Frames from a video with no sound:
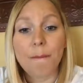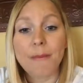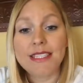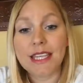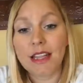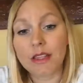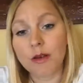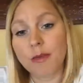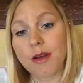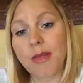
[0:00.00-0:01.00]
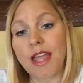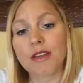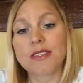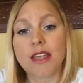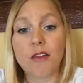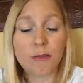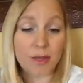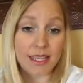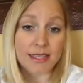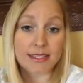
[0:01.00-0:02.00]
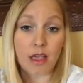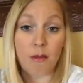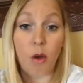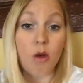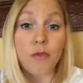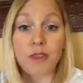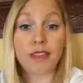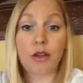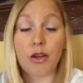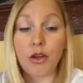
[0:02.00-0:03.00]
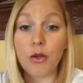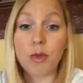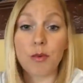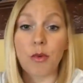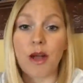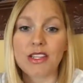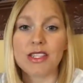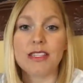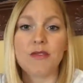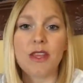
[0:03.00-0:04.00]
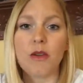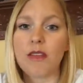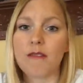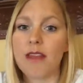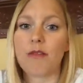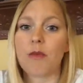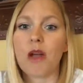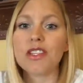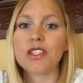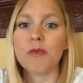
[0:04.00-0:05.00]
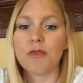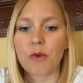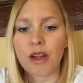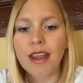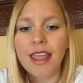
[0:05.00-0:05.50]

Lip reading: Tell a little bit about yourself, because hopefully there are new people watching this video that have never watched you before,